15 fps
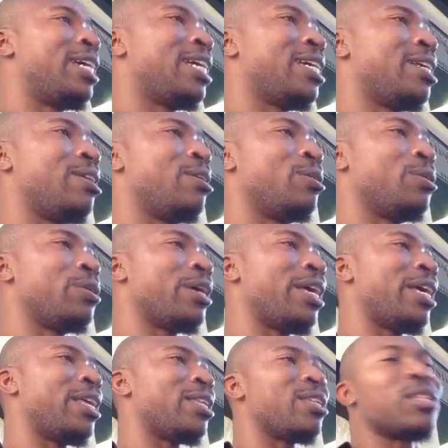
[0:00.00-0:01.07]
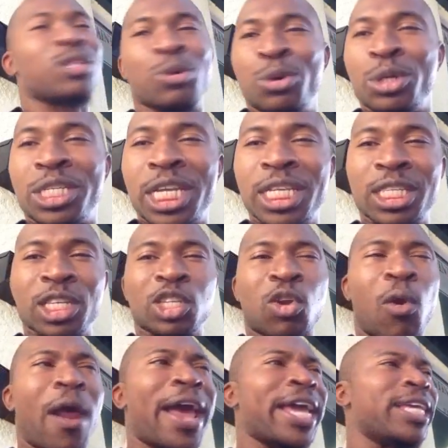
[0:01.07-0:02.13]
you know, and through Jesus
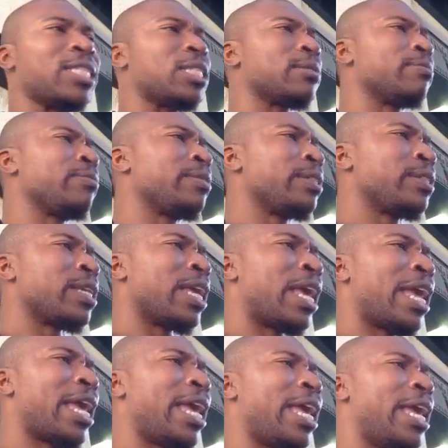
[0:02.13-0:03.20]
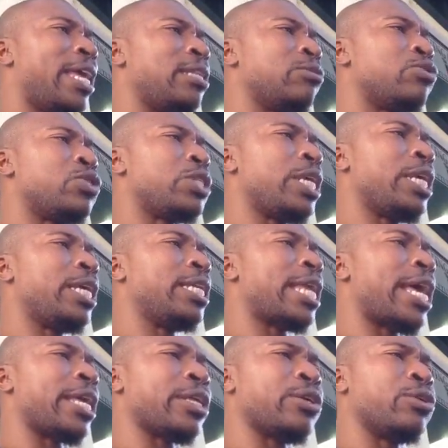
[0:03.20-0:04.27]
Christ, and seeing
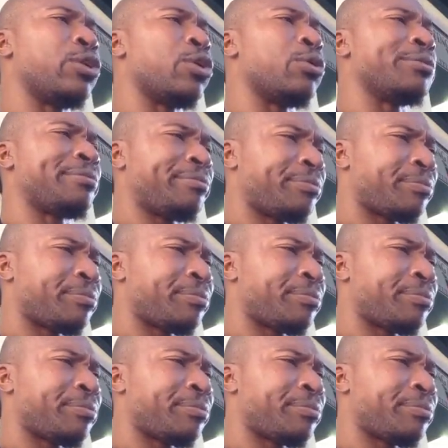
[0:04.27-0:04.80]
that, you know,